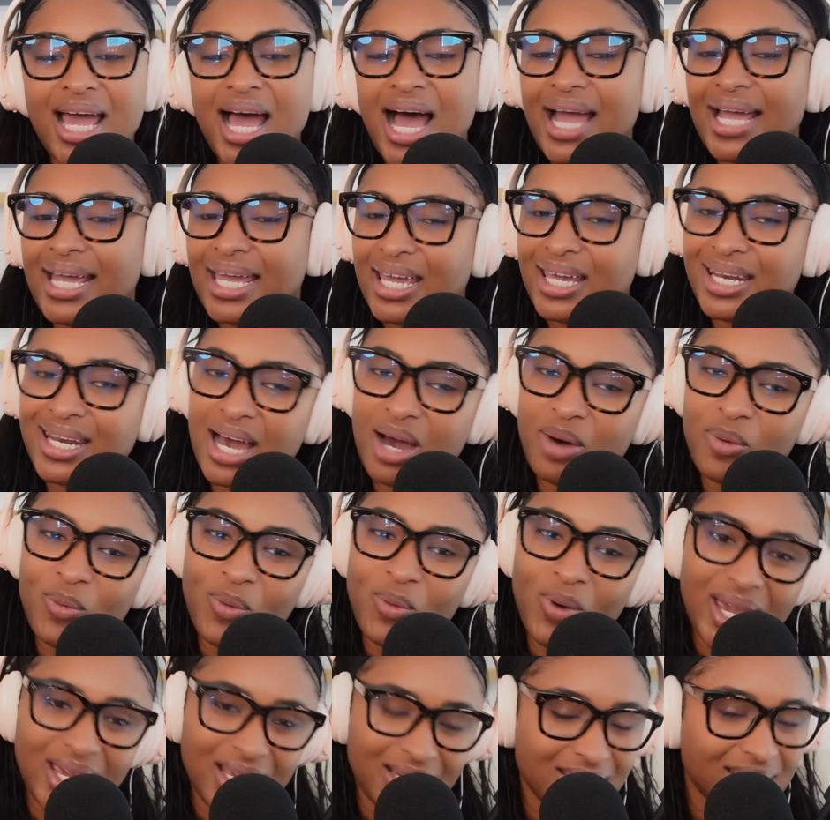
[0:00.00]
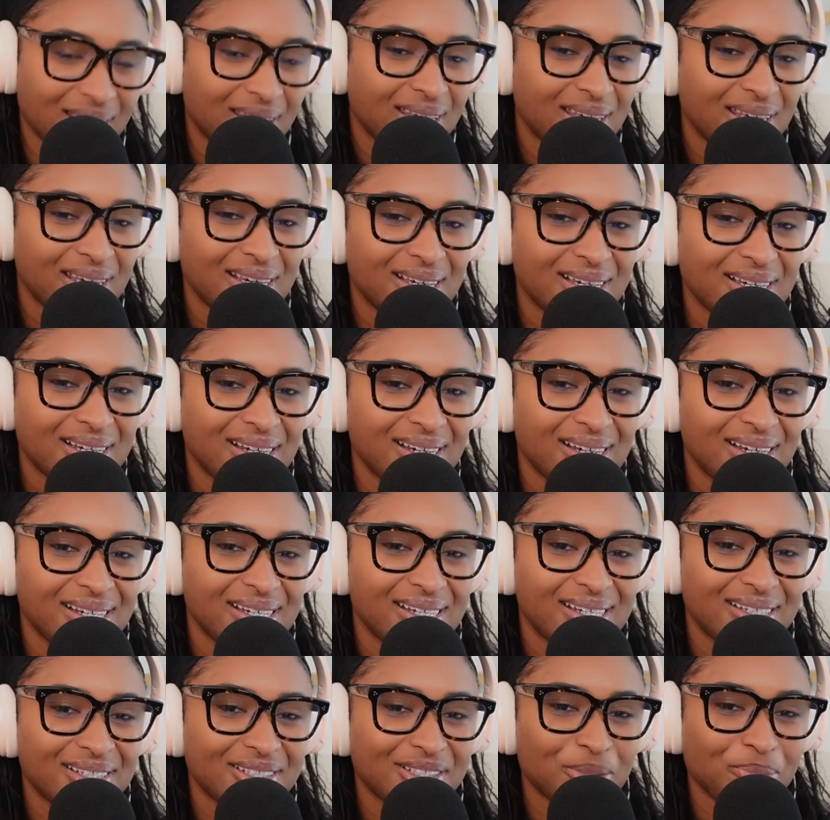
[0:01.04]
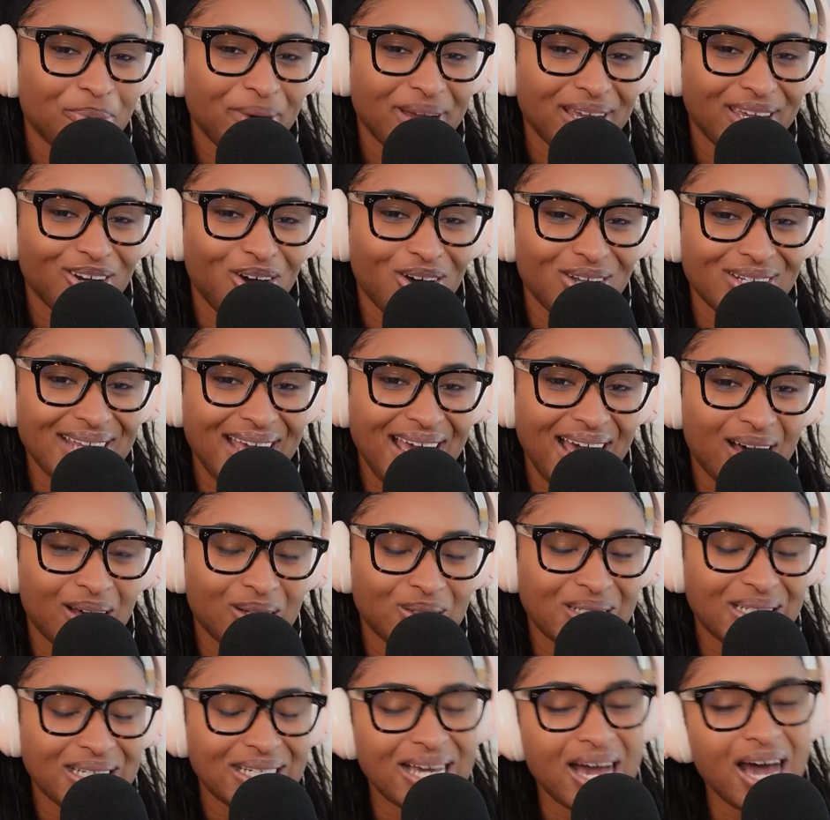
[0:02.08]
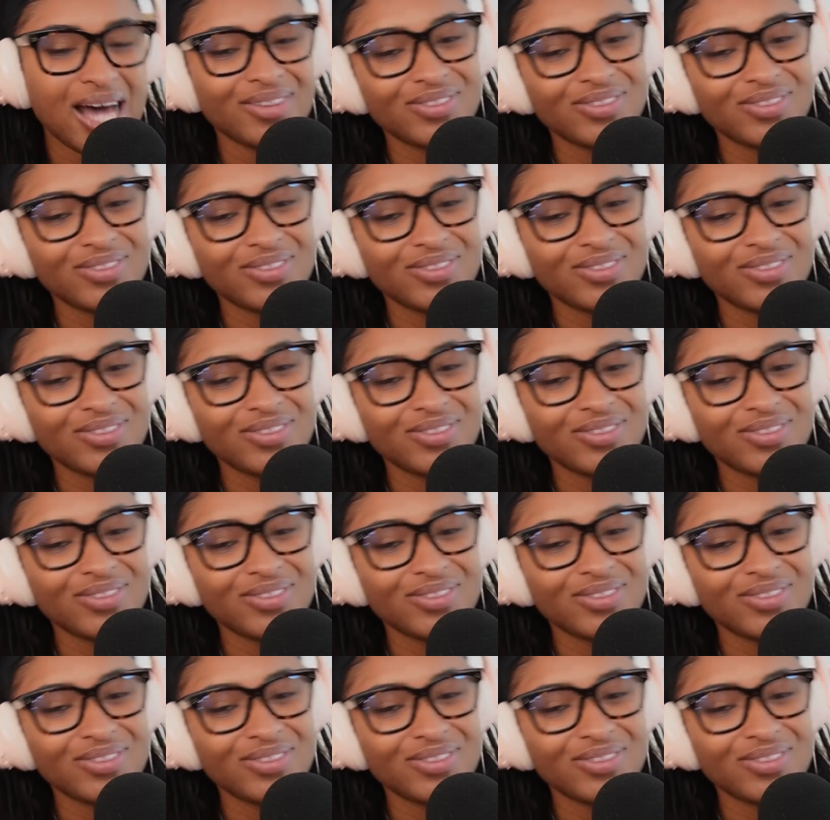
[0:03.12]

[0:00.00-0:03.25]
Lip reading: I cannot wait to break it all down.